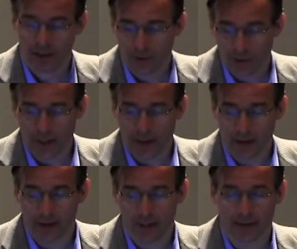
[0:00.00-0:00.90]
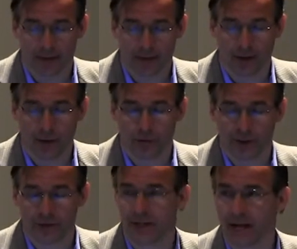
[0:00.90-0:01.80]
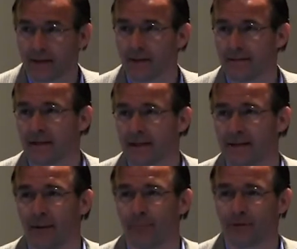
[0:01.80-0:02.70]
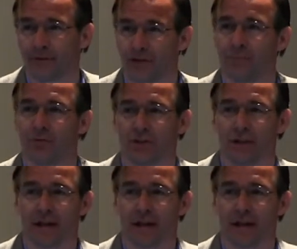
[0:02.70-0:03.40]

Cray at Oak Ridge, Titan is an example of such a machine